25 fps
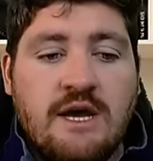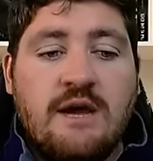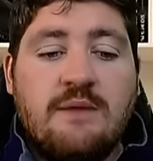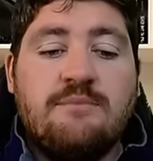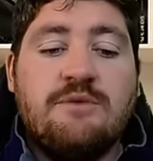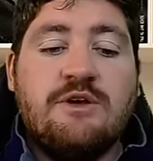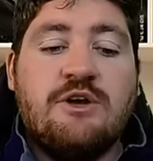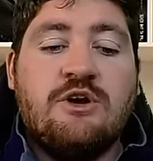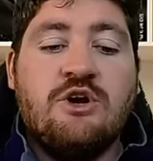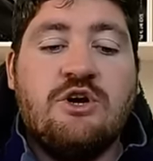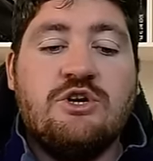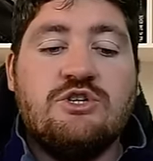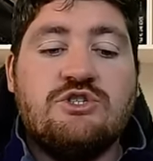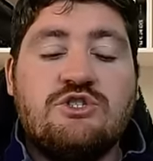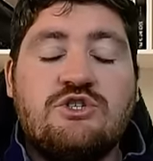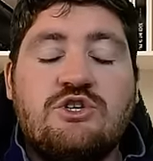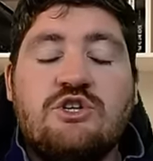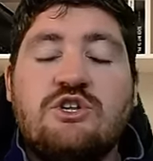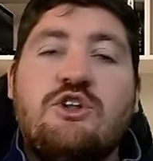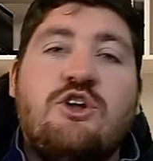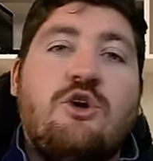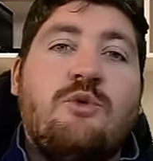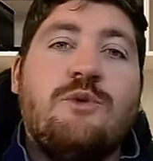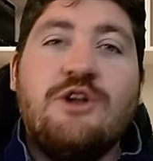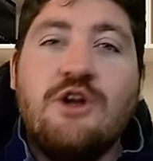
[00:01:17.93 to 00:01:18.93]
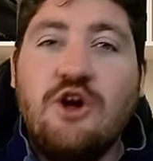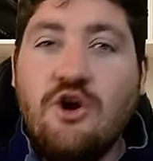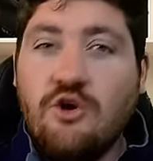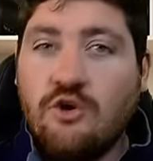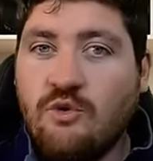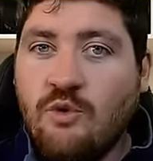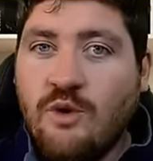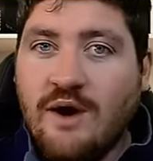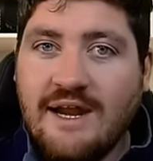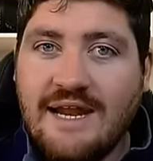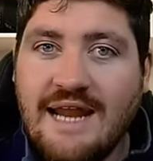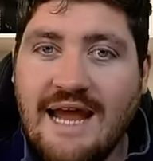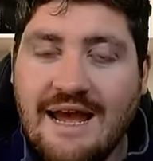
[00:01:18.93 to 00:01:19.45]
Because, you know, we don't
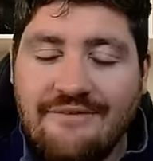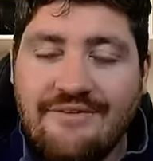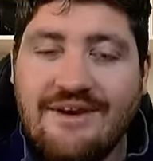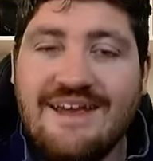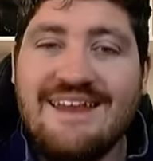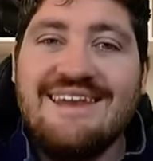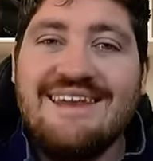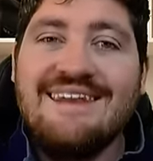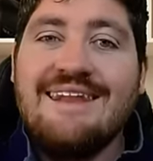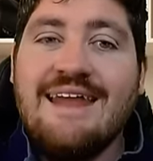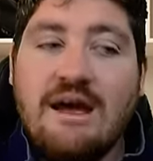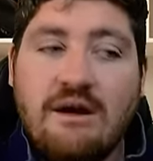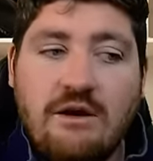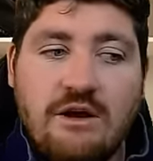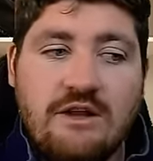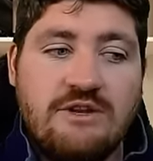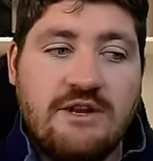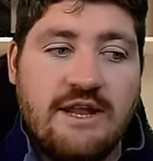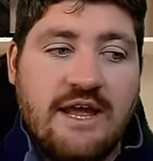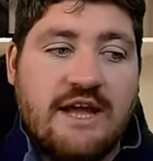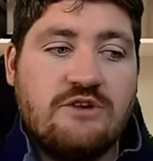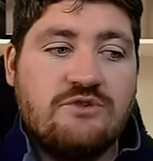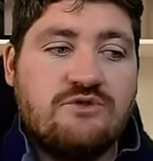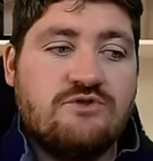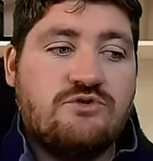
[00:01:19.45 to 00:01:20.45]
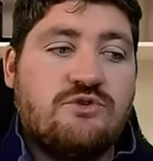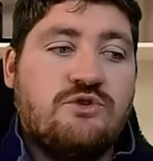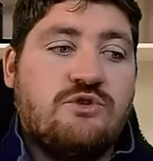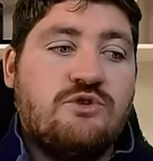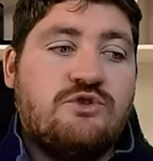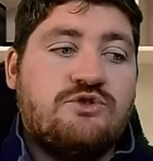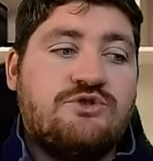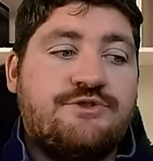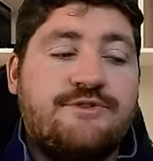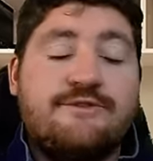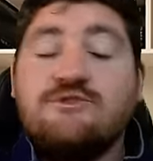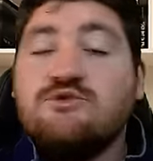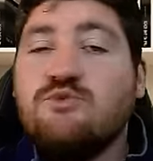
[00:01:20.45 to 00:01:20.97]
quite have a na- natural
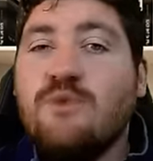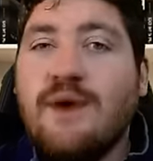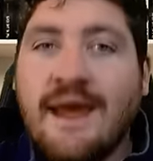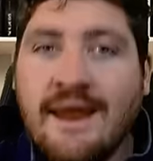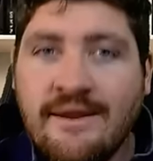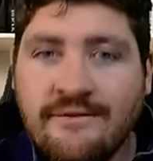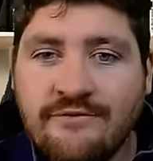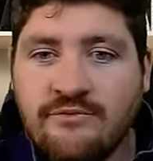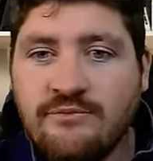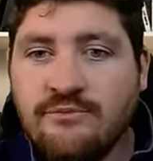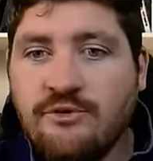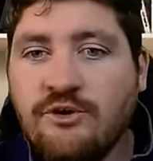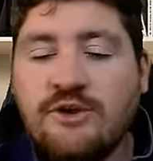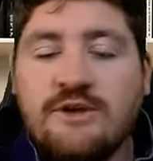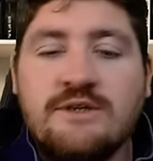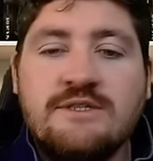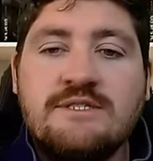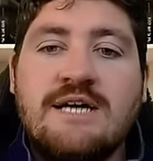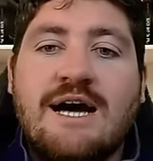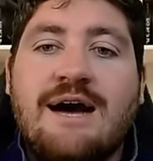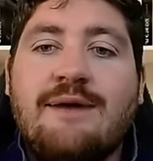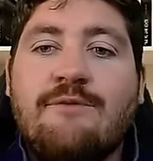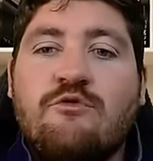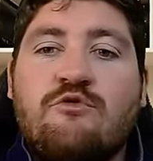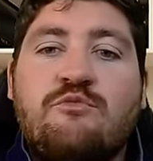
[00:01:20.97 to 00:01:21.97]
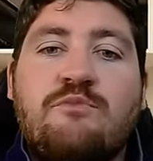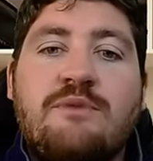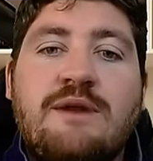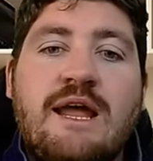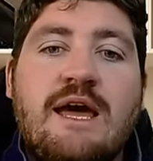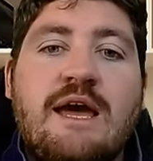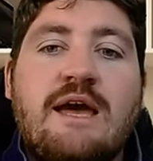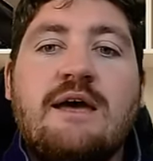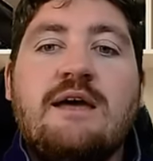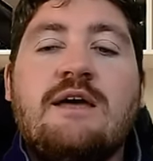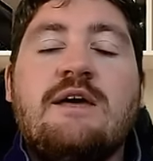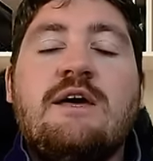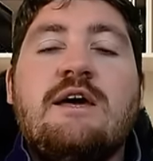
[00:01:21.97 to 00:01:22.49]
sort of Duane Vermeulen type of
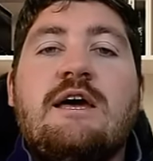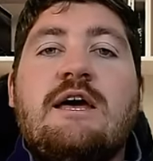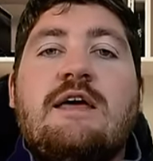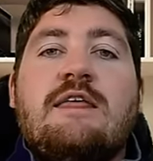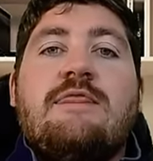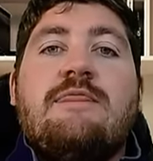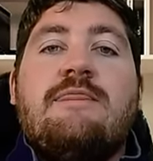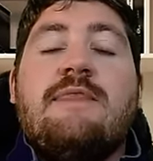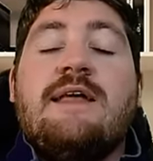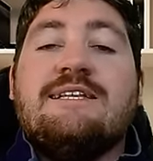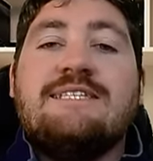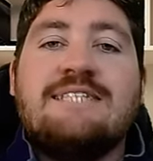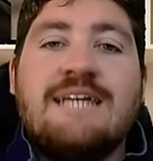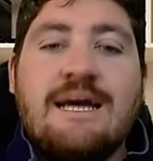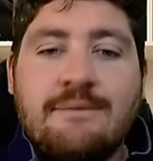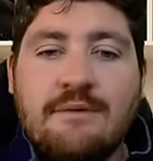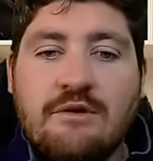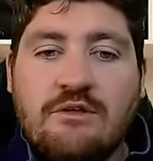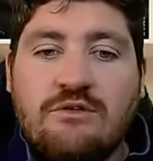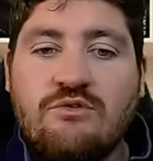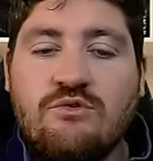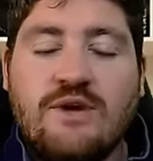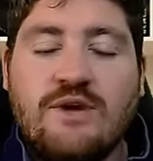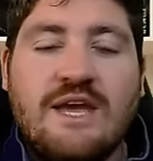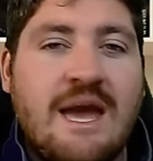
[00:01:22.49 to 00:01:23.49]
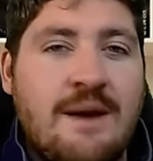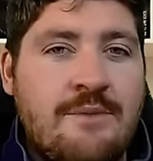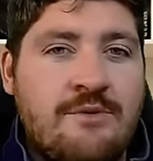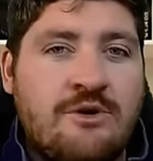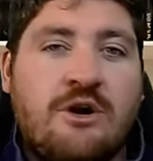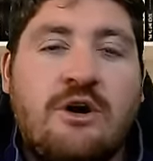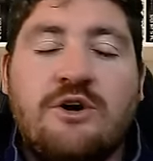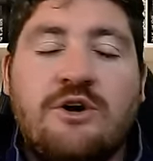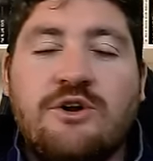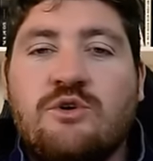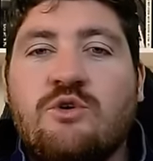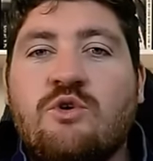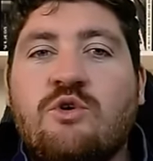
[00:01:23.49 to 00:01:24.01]
player that's coming through. Cameron
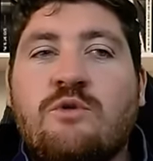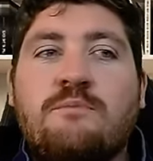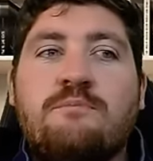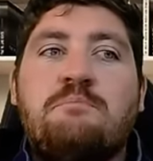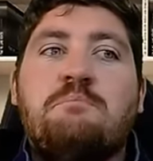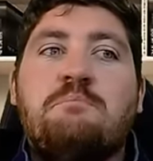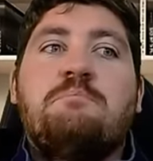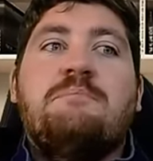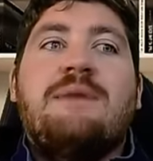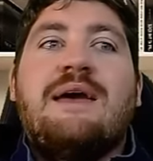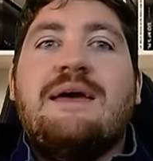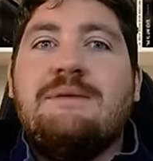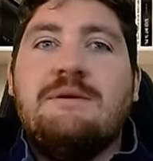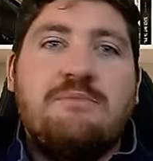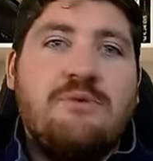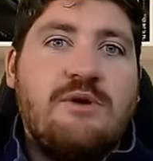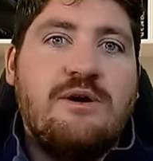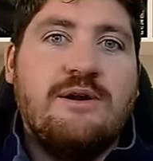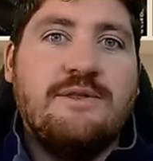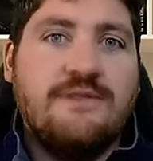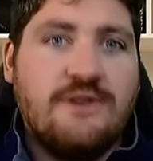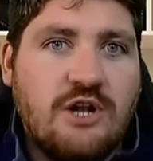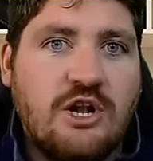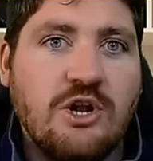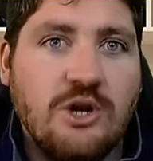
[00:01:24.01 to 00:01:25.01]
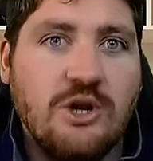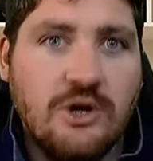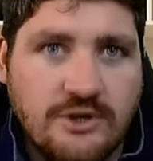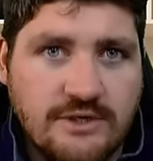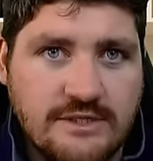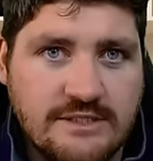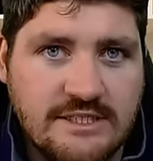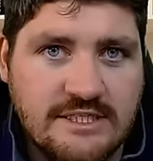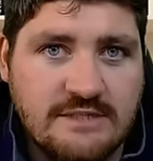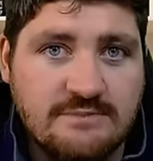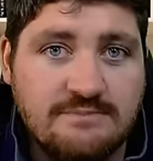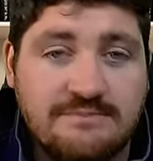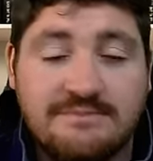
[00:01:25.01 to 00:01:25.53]
Hanekom may be probably the
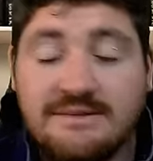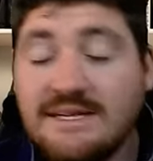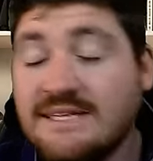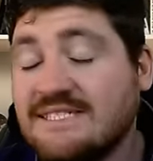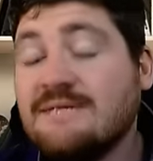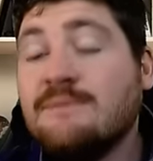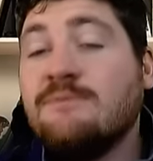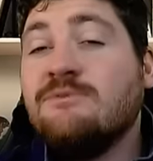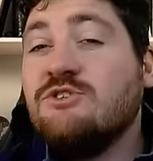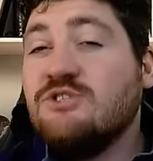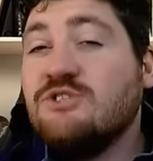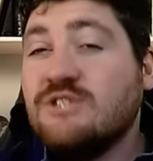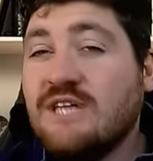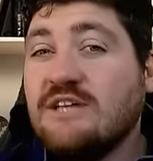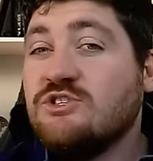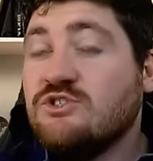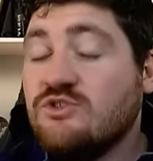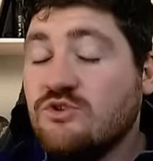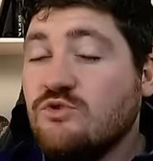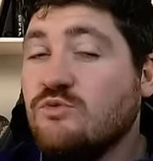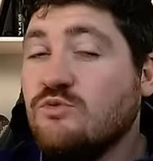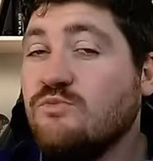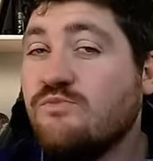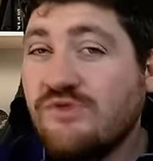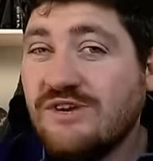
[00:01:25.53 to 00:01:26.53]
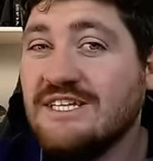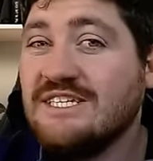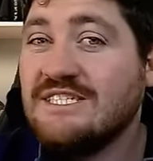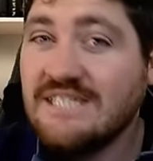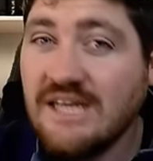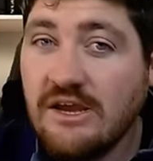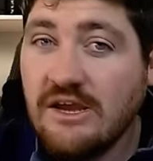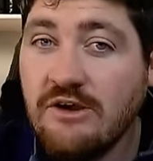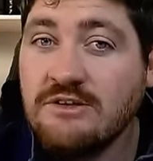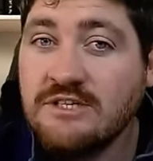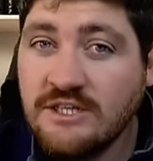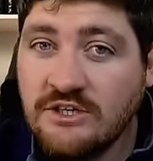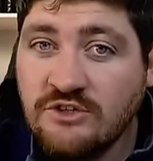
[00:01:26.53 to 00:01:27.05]
closest, but somebody who's had two pretty
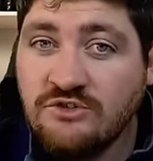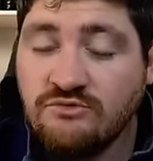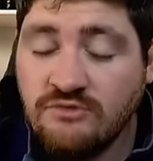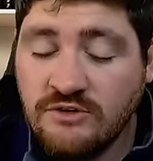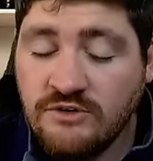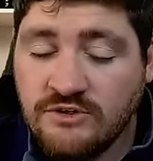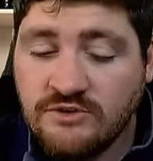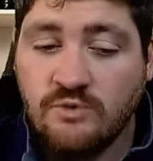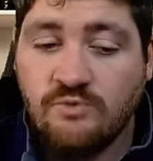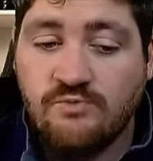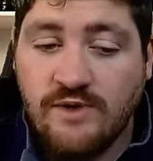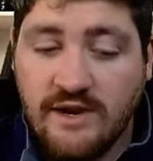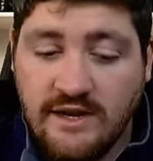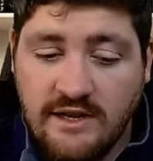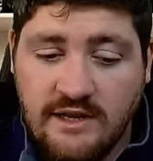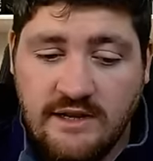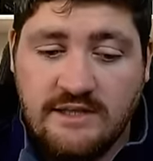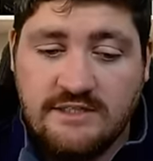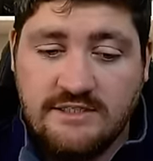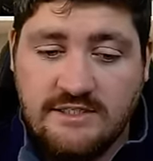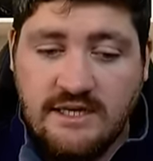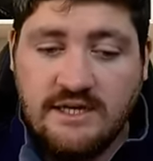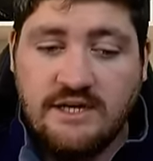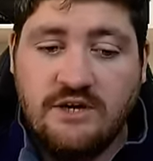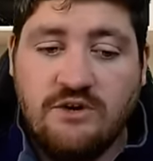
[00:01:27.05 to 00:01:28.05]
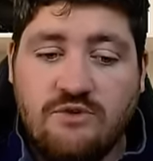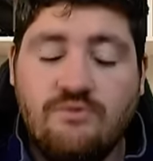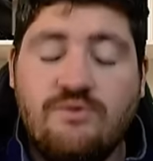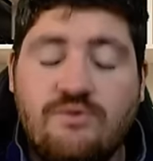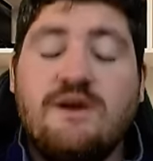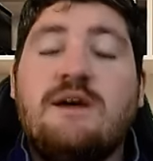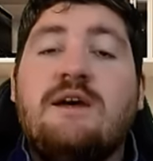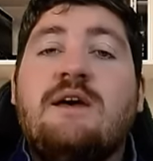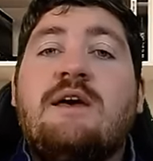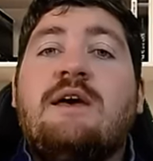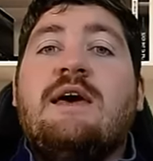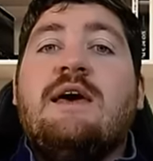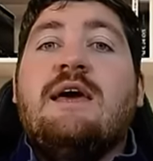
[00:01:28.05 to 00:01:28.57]
serious injuries already in his young
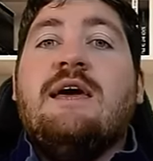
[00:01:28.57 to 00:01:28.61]
career.